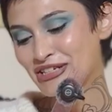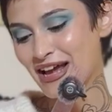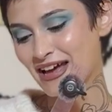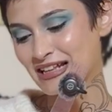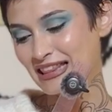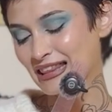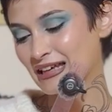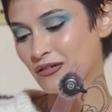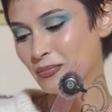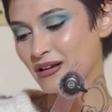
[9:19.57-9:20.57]
she had a
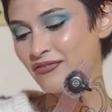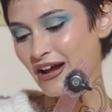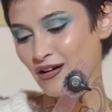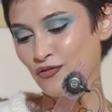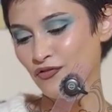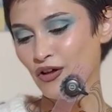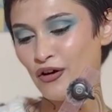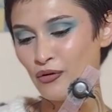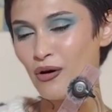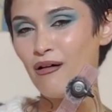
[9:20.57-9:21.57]
little bit of
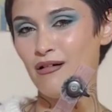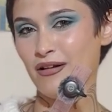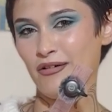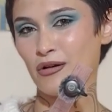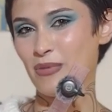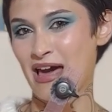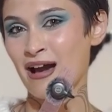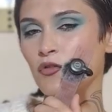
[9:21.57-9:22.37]
airflow on her back.